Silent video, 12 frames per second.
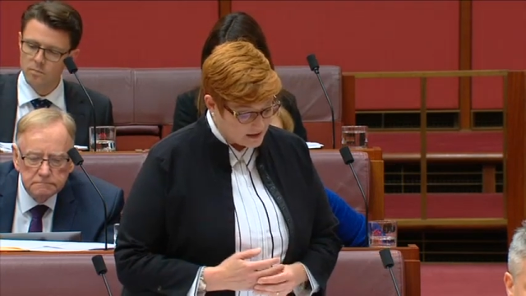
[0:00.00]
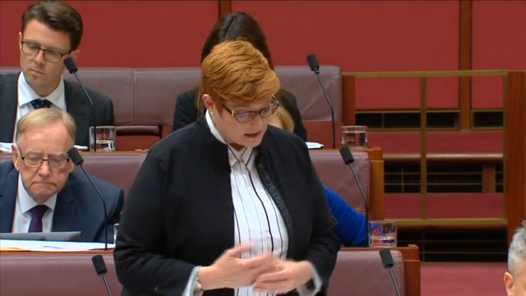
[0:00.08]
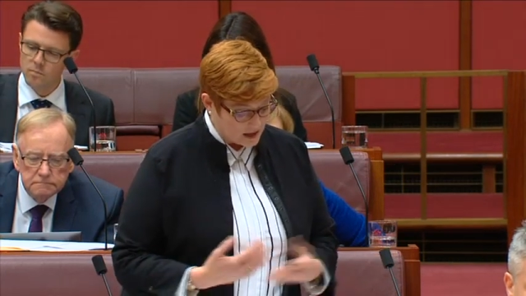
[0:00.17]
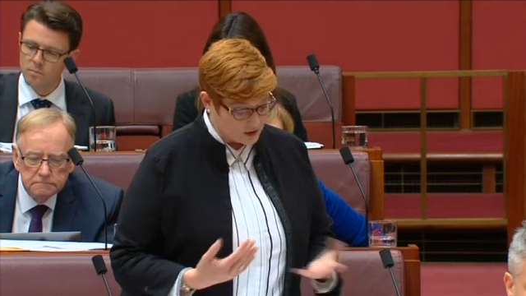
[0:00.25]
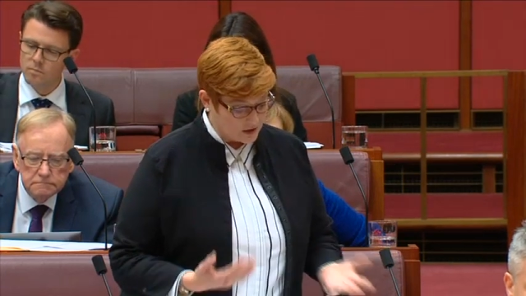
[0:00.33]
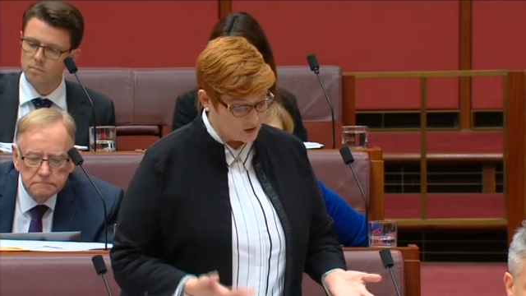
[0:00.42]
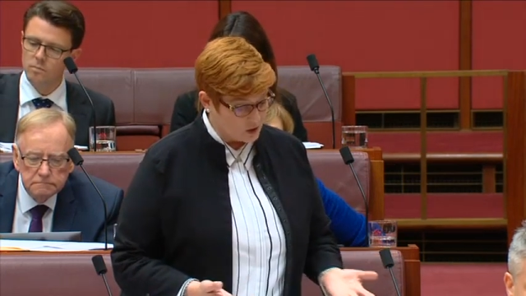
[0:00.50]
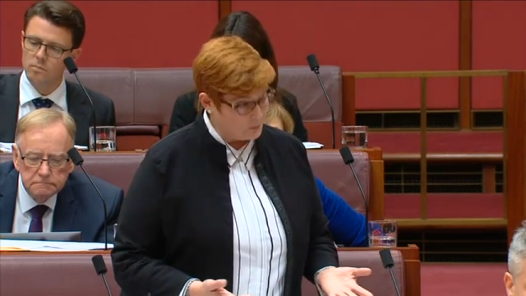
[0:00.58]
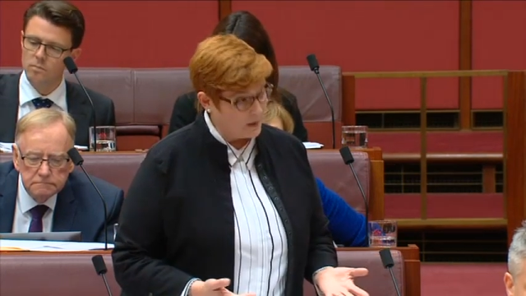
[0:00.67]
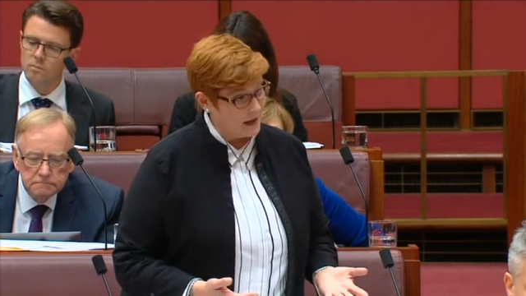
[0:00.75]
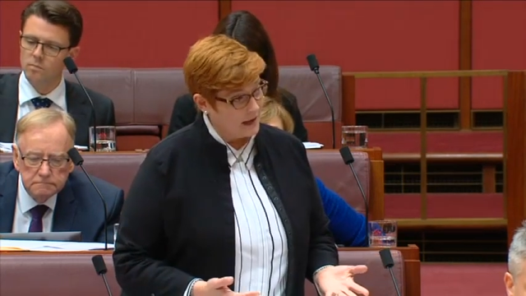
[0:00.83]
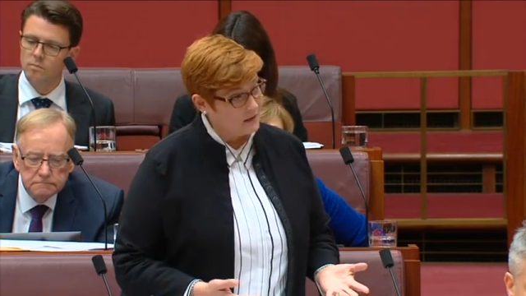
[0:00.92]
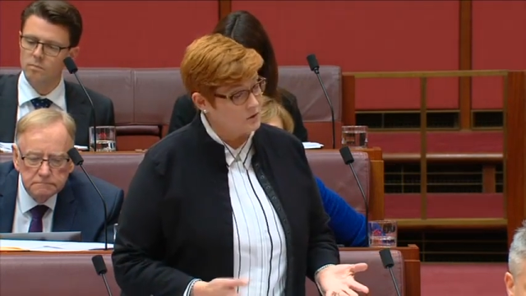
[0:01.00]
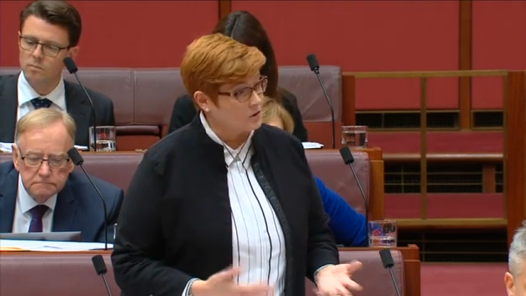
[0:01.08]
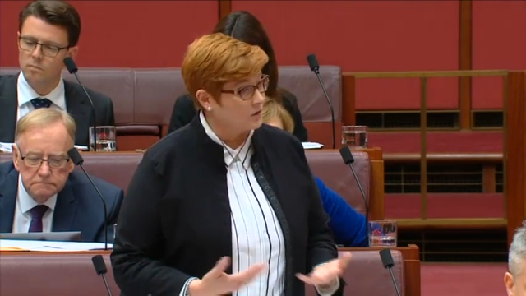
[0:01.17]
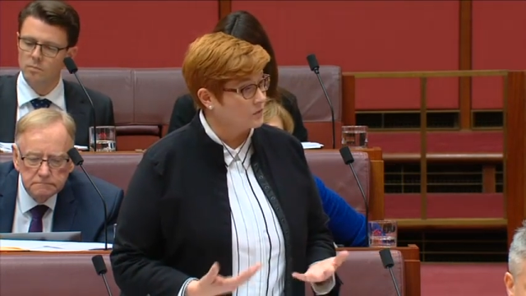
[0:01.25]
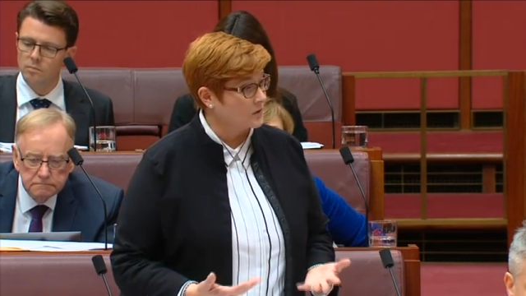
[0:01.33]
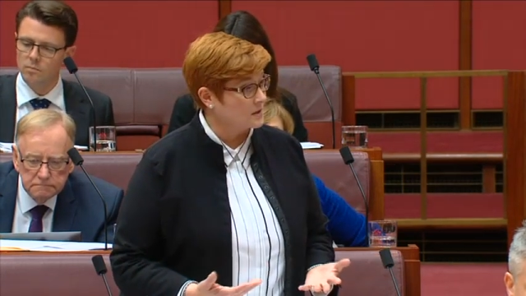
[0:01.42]
Speaker 1: such as Japan.
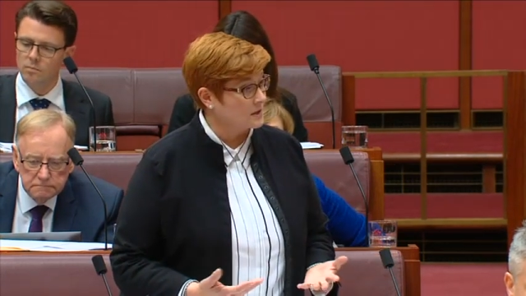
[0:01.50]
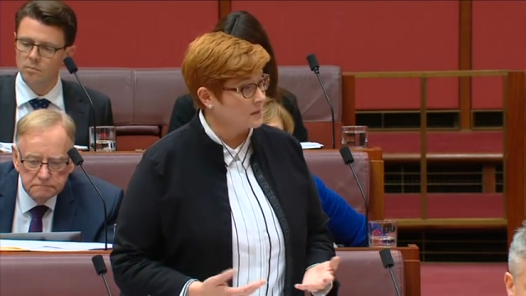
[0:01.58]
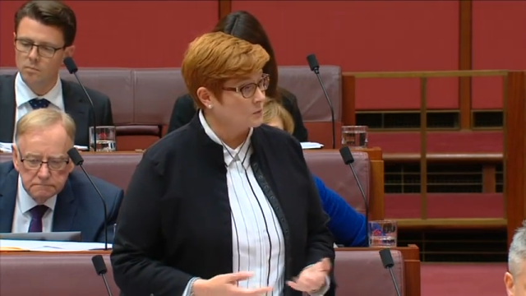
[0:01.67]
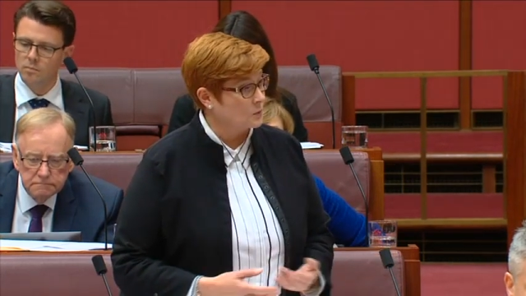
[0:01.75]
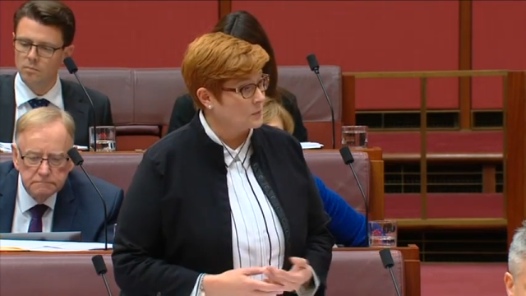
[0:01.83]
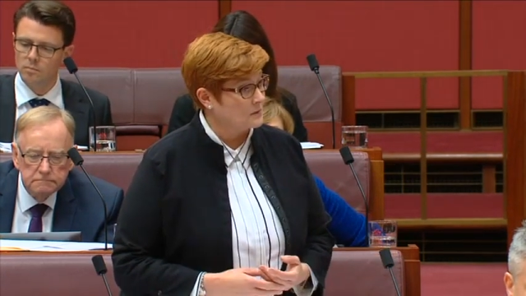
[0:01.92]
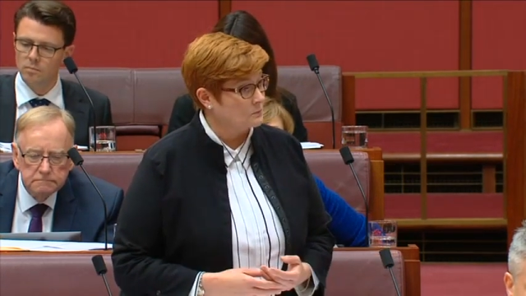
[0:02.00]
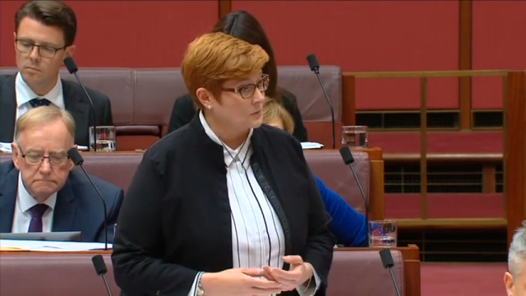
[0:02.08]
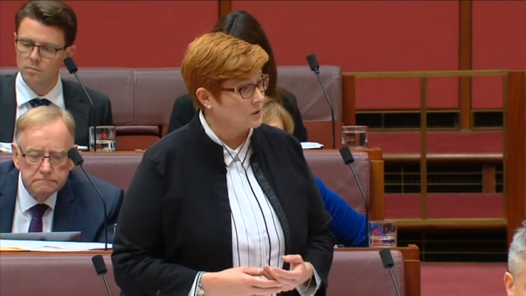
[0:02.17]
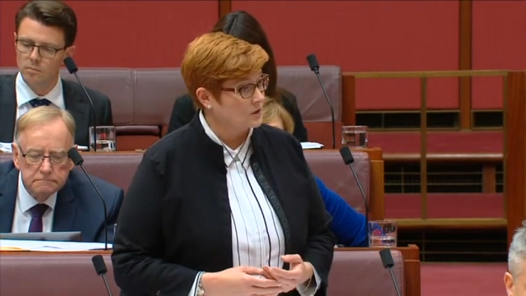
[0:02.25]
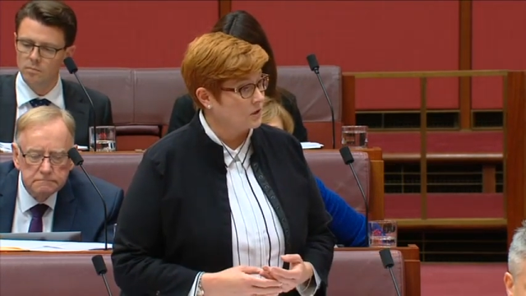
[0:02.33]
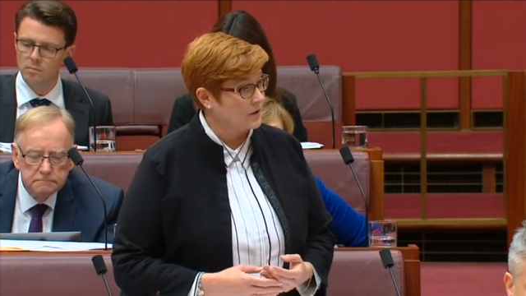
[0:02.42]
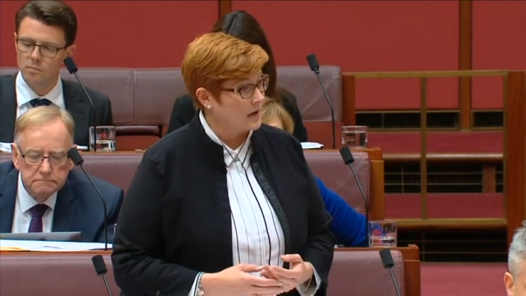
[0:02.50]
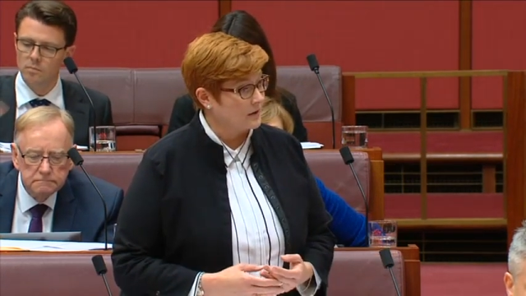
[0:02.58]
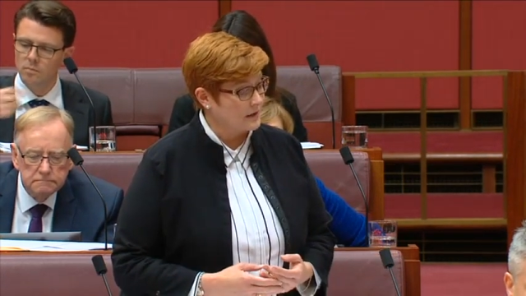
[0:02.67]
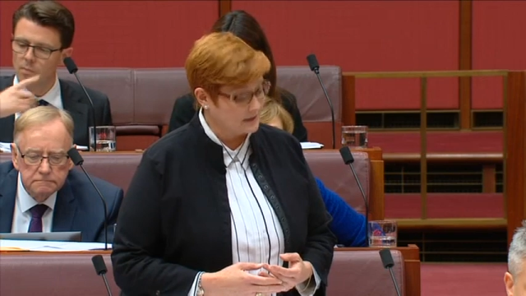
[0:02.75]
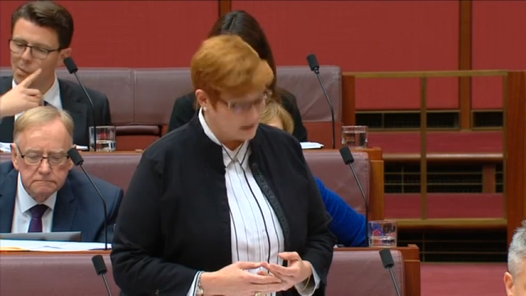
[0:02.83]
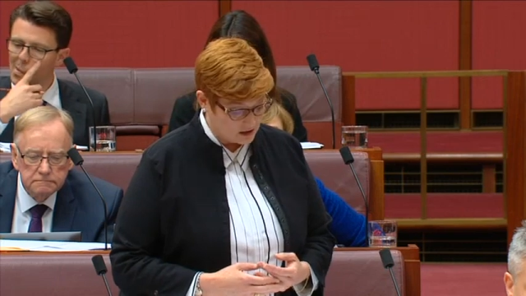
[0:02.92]
So, for example, building on our
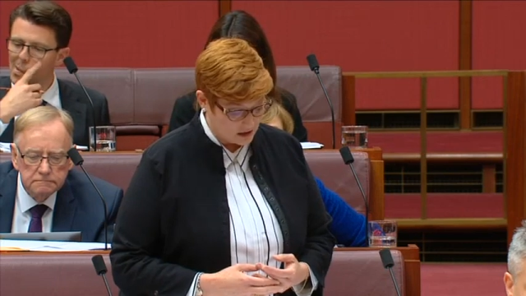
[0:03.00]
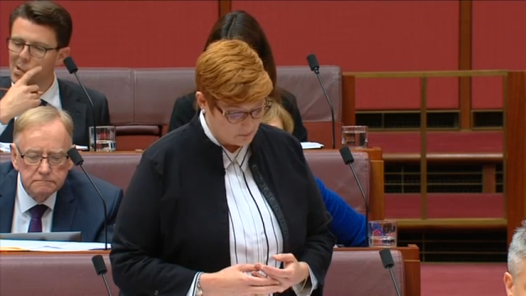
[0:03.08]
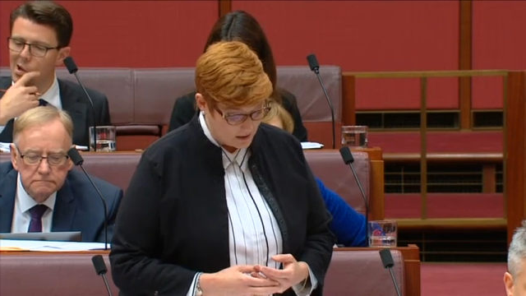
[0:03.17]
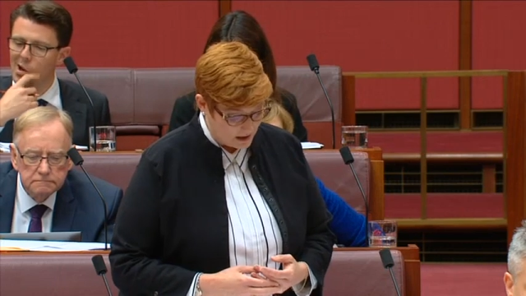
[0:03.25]
existing